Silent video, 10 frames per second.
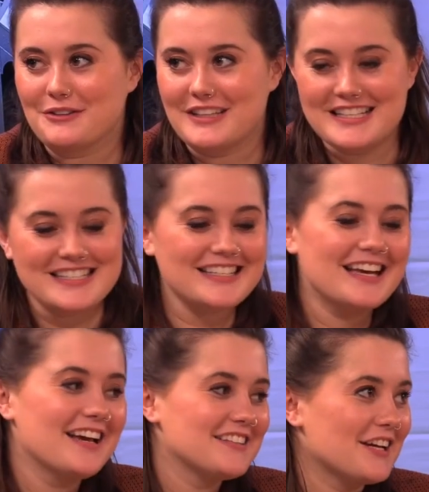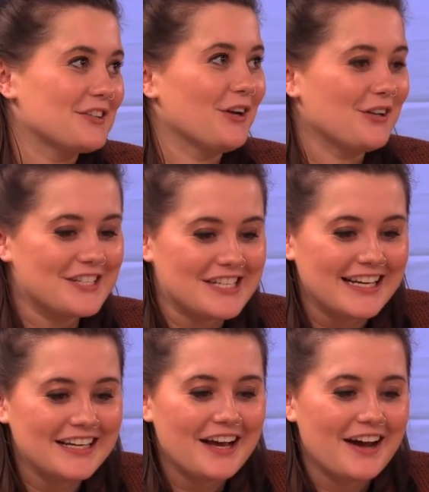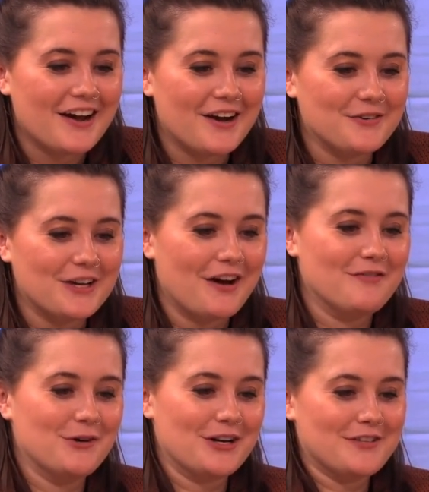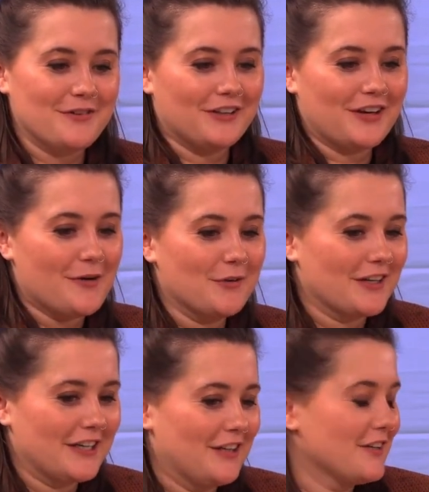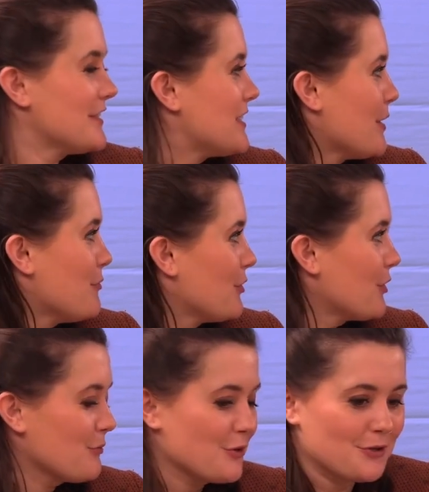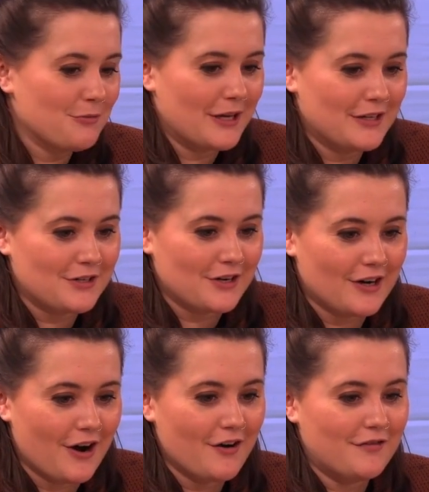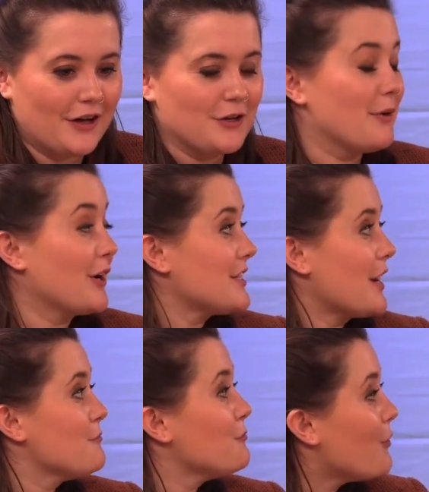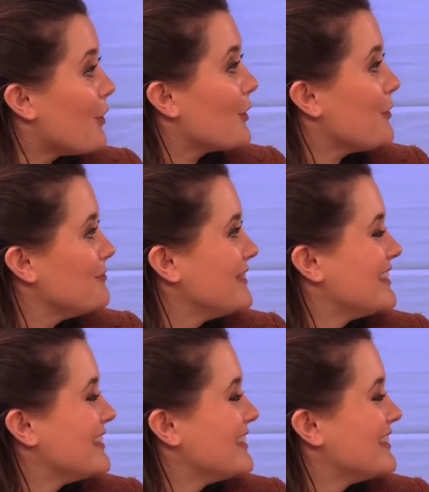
this technology, uh, we have Maurice van Gammeren here at the table, commercial manager of Value Maritime. Welcome.